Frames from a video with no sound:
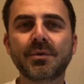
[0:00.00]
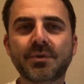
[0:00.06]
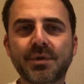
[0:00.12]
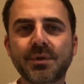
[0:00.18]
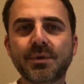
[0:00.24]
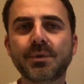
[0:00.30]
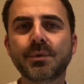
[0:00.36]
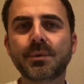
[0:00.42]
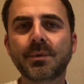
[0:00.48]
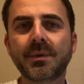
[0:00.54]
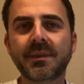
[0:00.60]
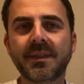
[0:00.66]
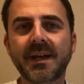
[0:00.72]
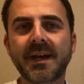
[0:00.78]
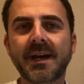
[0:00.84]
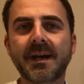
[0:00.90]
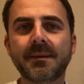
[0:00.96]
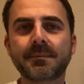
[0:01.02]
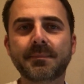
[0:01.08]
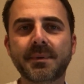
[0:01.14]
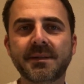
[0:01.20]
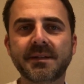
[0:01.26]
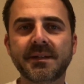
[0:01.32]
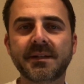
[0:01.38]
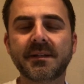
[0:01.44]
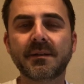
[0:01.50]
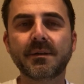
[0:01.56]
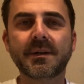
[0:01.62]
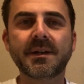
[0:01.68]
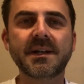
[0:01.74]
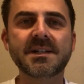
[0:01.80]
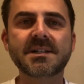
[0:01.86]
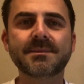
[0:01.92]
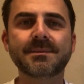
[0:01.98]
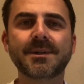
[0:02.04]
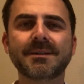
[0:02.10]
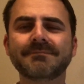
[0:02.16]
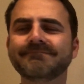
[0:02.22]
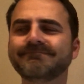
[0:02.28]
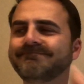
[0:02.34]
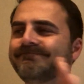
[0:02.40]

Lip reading: to that particular customer.